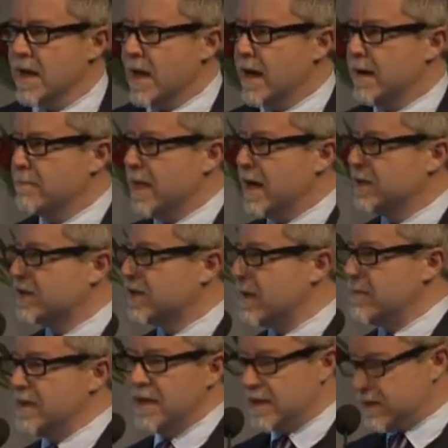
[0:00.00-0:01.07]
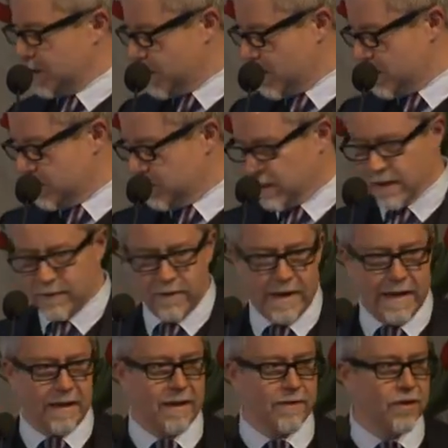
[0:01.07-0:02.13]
And some years ago, a very clever